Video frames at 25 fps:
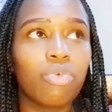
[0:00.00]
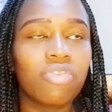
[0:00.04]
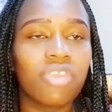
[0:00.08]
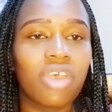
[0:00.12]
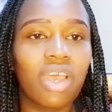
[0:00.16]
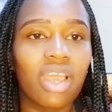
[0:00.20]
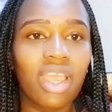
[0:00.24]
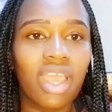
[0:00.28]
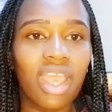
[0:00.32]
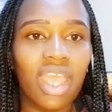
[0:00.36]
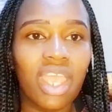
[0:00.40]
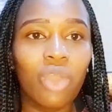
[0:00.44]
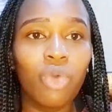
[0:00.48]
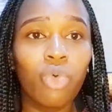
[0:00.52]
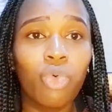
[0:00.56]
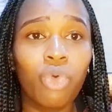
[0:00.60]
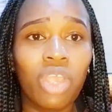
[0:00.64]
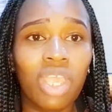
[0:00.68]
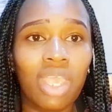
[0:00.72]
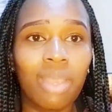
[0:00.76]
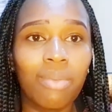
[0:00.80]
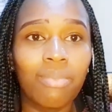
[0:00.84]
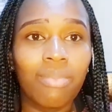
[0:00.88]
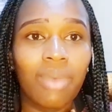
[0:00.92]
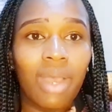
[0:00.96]
was a guy who
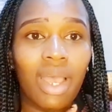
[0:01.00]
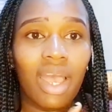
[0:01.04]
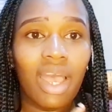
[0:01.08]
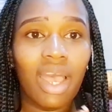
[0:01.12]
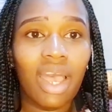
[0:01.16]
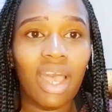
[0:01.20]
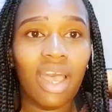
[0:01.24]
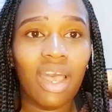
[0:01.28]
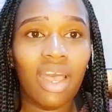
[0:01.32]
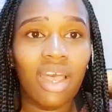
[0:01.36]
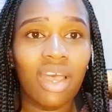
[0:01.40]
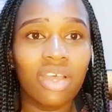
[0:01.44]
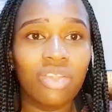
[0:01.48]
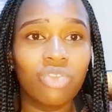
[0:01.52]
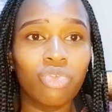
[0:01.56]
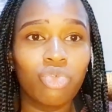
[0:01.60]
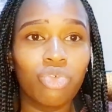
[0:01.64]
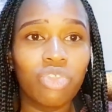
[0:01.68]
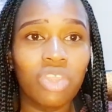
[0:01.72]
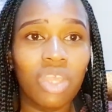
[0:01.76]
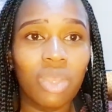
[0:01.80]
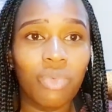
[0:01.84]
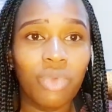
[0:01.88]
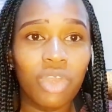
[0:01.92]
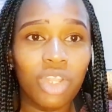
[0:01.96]
came
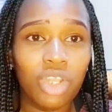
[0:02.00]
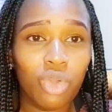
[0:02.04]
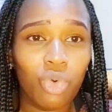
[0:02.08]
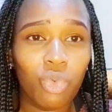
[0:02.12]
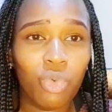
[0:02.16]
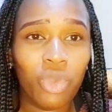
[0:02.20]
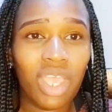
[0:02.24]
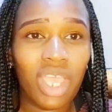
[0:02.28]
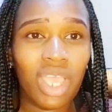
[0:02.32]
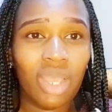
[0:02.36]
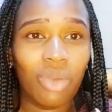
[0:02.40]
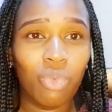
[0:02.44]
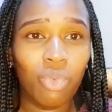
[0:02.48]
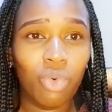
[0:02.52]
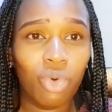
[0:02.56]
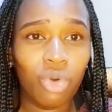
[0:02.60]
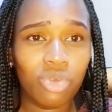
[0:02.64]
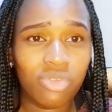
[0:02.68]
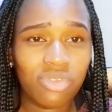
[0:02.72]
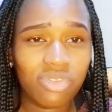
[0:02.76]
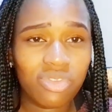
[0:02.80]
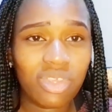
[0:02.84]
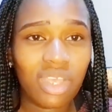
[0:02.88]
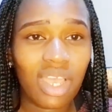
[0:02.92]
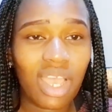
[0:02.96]
to the window where I
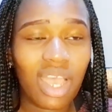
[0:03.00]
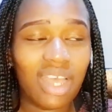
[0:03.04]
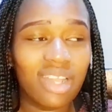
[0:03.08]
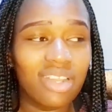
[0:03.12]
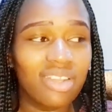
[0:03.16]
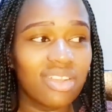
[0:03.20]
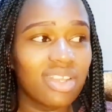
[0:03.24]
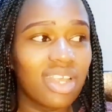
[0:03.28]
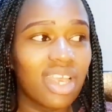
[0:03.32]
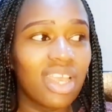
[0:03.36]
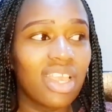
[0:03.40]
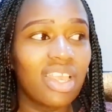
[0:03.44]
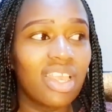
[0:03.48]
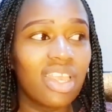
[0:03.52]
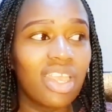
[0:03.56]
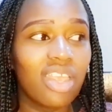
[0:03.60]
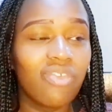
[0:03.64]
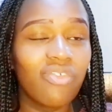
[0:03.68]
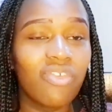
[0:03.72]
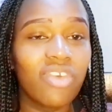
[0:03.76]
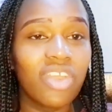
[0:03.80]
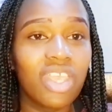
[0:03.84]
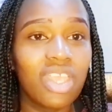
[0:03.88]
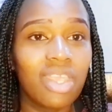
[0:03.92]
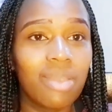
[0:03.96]
was, and I
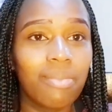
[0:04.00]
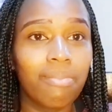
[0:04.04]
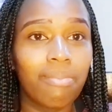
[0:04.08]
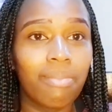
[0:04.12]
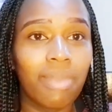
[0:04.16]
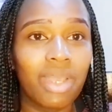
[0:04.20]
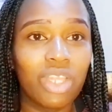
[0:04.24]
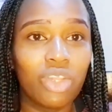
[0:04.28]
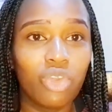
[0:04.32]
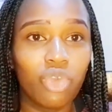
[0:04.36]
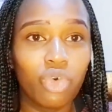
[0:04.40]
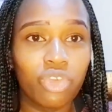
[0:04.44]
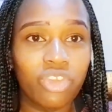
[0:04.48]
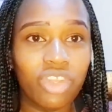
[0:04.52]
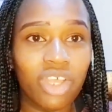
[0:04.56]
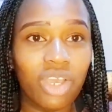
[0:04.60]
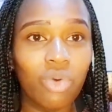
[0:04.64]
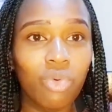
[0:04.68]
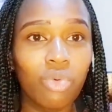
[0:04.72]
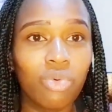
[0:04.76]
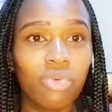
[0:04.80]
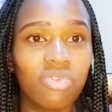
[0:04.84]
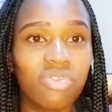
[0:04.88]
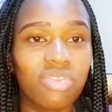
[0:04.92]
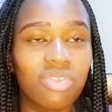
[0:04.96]
gave him my daughter
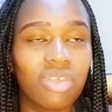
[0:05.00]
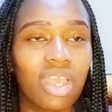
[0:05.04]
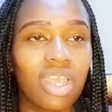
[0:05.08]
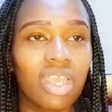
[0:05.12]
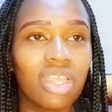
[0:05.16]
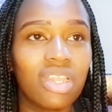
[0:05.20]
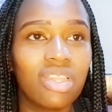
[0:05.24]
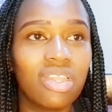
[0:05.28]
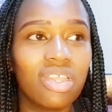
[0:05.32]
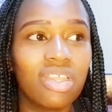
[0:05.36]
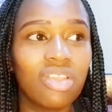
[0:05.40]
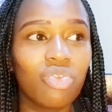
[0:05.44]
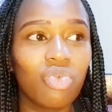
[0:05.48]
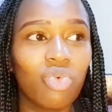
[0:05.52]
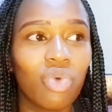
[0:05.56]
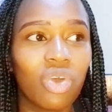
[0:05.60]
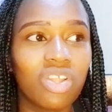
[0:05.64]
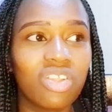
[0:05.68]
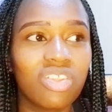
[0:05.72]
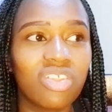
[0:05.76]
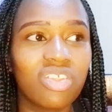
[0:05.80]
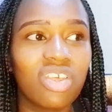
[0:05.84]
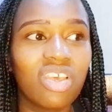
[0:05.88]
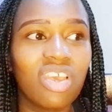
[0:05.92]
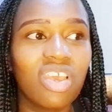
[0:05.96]
because I
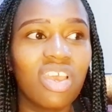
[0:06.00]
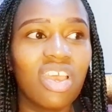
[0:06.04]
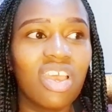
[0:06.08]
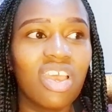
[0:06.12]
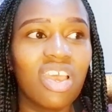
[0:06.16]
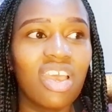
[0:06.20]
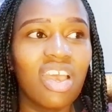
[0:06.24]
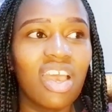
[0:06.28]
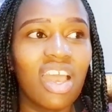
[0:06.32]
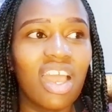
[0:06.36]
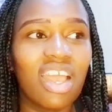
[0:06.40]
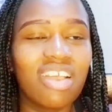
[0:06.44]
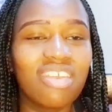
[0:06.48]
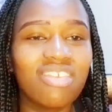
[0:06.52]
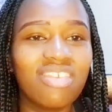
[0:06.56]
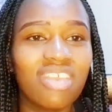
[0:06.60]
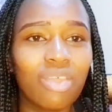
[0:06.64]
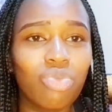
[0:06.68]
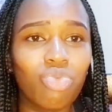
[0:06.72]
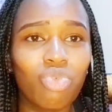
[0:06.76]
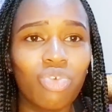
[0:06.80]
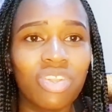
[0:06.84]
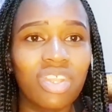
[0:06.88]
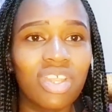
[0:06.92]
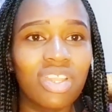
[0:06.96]

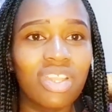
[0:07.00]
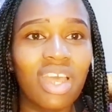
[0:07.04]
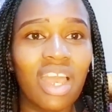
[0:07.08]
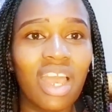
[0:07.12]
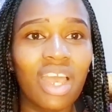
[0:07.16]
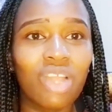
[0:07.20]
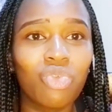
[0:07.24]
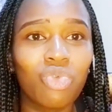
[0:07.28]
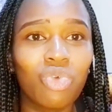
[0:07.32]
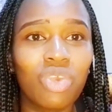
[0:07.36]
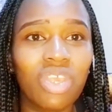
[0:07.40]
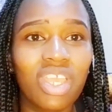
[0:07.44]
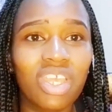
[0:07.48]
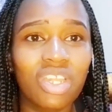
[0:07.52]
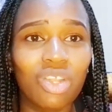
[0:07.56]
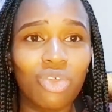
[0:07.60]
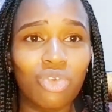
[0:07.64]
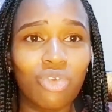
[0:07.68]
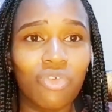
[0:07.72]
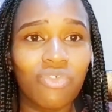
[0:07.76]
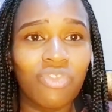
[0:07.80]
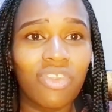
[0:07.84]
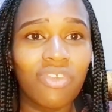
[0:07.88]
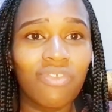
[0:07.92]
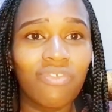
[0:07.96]
just wanted her to get
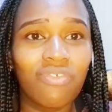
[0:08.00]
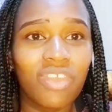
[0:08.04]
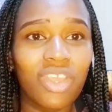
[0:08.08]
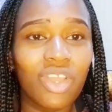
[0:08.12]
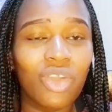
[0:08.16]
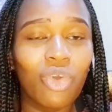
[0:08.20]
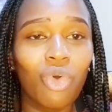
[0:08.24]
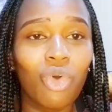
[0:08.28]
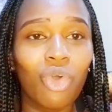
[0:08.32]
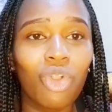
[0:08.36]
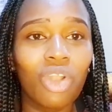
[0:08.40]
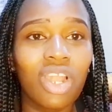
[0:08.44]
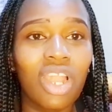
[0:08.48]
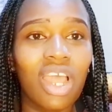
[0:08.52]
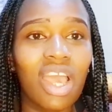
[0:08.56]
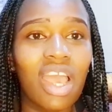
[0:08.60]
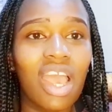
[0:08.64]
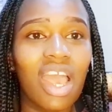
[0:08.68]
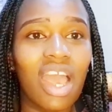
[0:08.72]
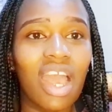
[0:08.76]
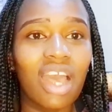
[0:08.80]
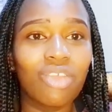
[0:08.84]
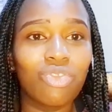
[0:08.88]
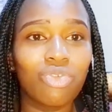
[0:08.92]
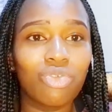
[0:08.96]
out of the vehicle
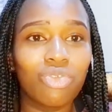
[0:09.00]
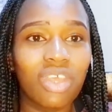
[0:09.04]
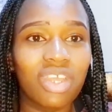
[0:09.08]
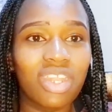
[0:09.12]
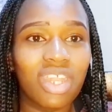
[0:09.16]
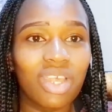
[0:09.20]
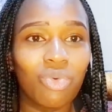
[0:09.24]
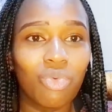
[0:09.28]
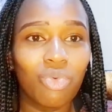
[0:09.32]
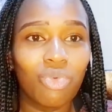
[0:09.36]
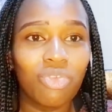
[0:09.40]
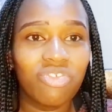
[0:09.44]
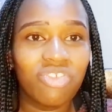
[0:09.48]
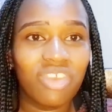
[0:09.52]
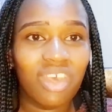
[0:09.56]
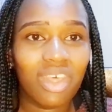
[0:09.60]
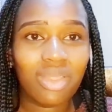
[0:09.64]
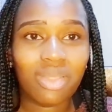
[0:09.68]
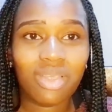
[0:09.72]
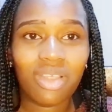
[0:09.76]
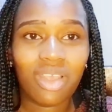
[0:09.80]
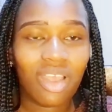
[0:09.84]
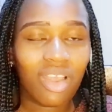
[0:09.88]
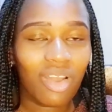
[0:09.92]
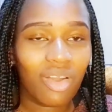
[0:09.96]
so that I could just